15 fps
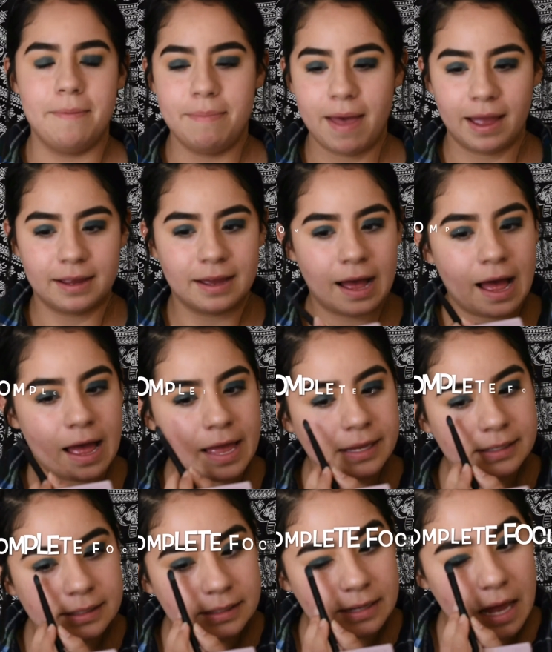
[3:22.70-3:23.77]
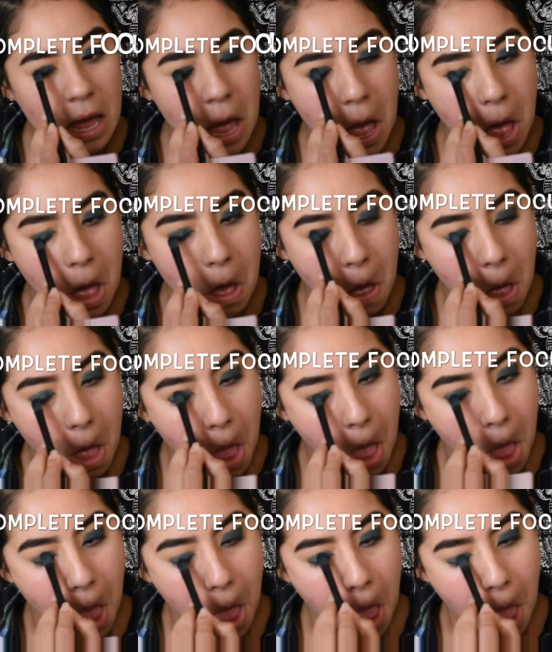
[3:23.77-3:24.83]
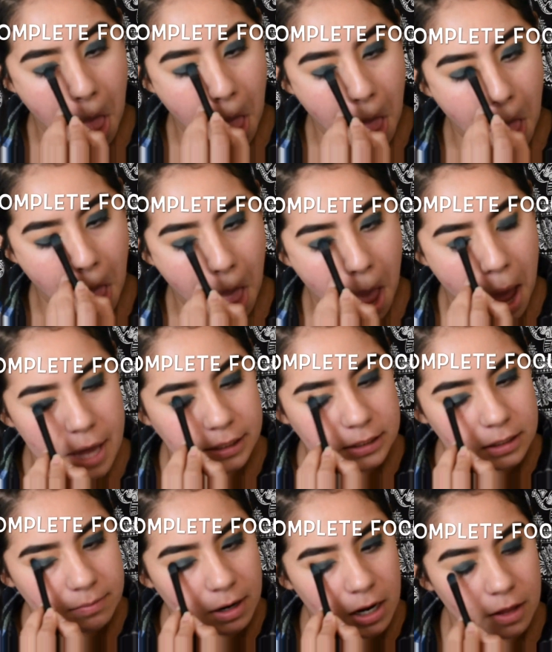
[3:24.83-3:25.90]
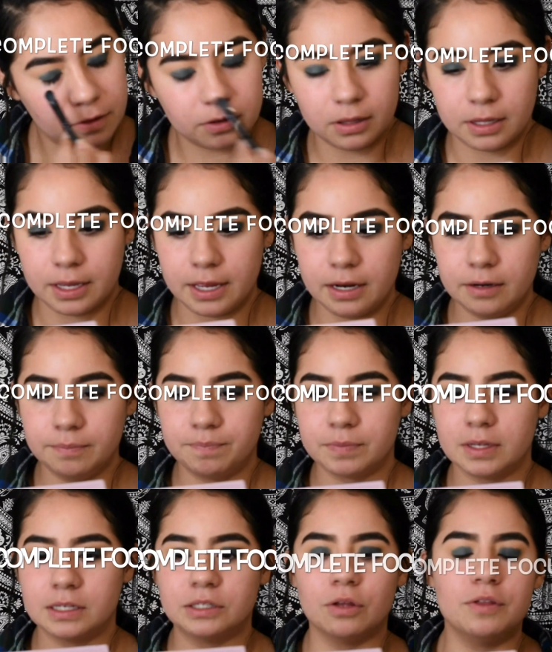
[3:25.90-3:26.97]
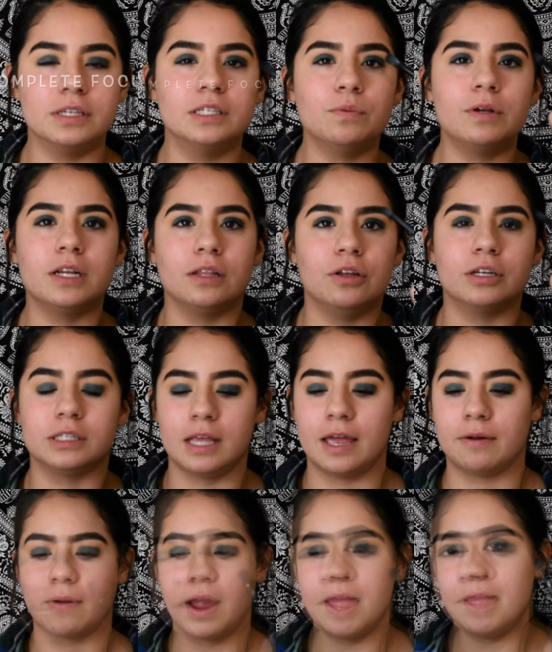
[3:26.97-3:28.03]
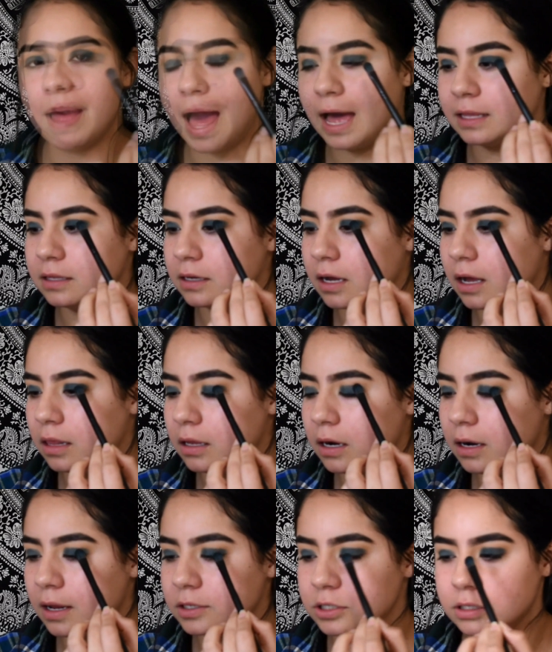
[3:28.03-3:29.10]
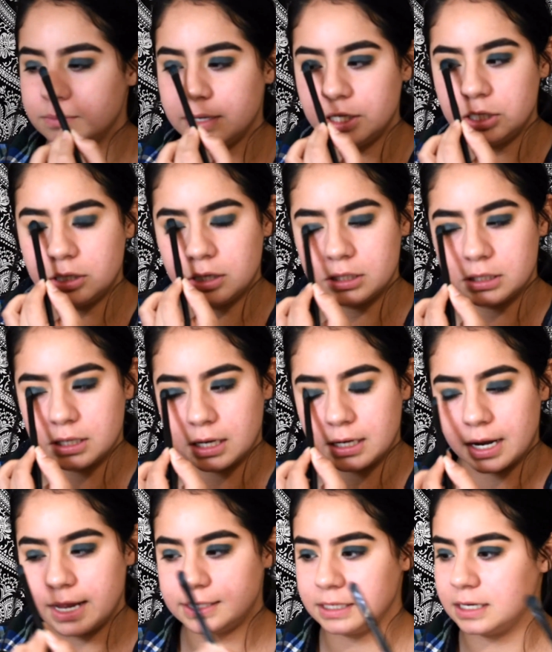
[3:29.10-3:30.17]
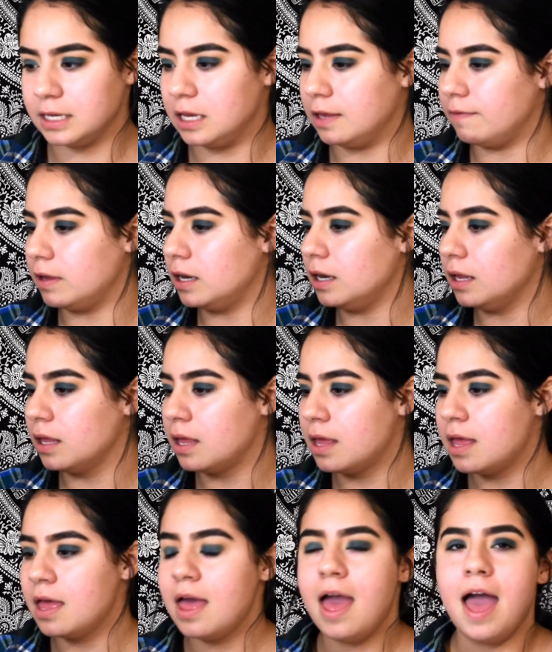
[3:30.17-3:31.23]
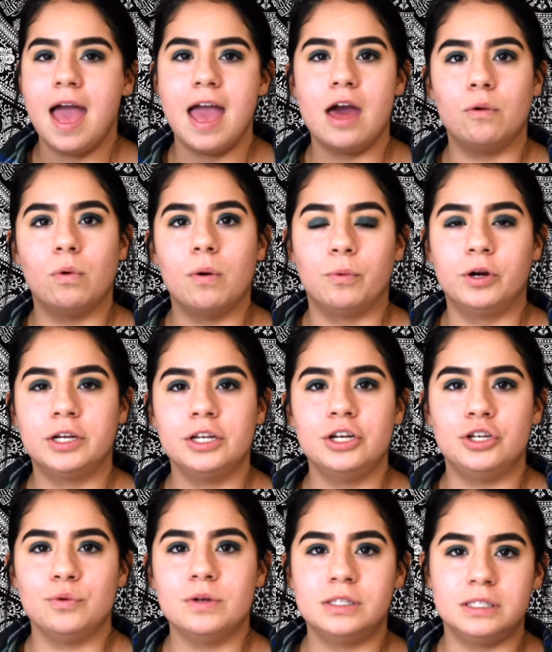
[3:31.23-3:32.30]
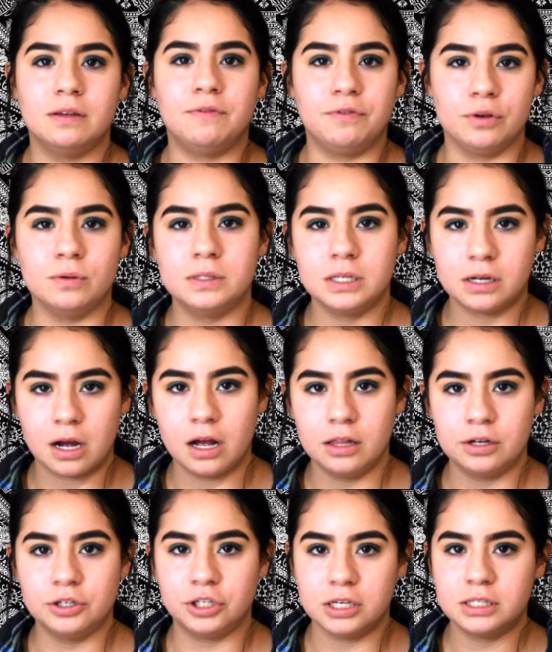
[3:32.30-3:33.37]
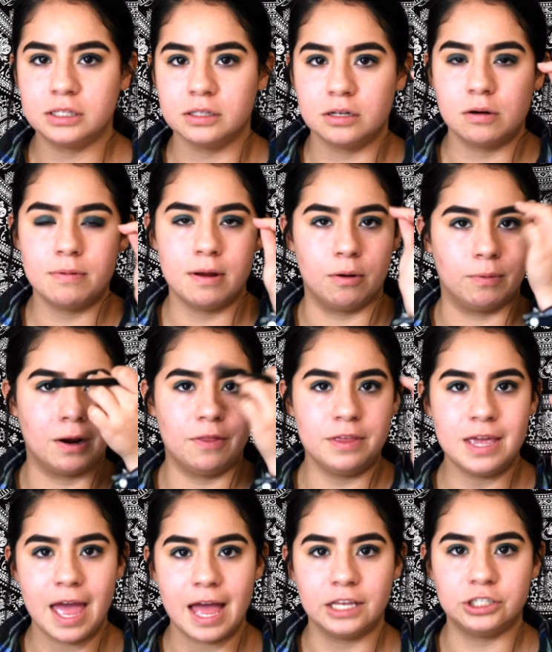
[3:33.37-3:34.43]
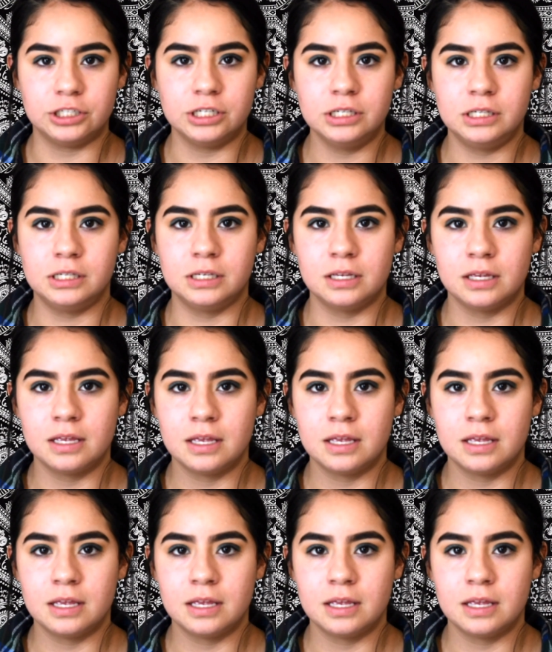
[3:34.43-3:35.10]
I'm back, guys. Now, I did my other lid. So this is what it looks like, right? Pack the color and just make sure it's like nice and even. And what we're gonna do is diffuse the color just a little bit around the edges,